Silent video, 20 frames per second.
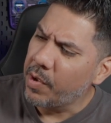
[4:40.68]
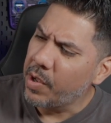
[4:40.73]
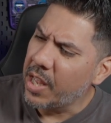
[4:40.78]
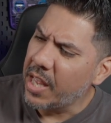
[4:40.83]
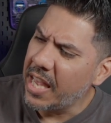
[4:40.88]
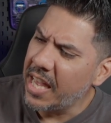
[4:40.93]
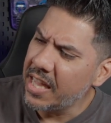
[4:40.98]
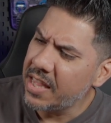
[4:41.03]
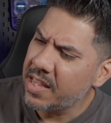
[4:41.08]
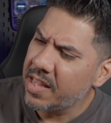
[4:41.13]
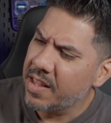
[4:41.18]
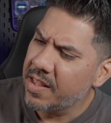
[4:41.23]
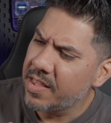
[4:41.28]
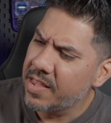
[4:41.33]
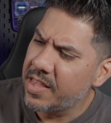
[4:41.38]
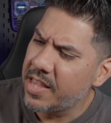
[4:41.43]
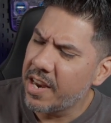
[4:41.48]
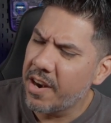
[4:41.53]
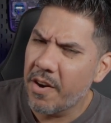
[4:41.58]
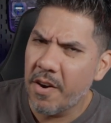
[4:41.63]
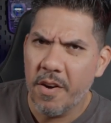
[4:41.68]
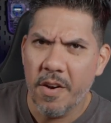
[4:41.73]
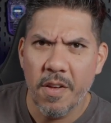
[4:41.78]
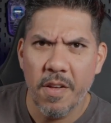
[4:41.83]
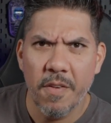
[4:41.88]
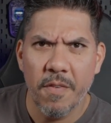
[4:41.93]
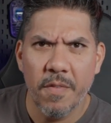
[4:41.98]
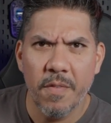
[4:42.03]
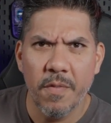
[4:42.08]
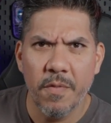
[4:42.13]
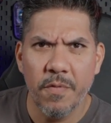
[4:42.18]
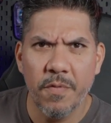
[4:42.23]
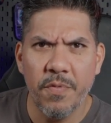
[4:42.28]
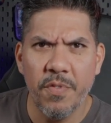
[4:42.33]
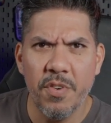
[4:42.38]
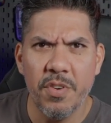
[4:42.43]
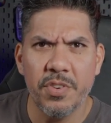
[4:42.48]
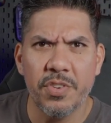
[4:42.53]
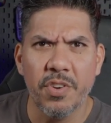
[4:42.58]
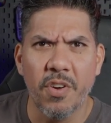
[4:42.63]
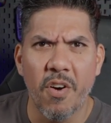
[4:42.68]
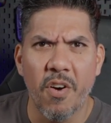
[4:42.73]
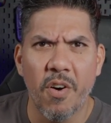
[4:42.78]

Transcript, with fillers: hit their foot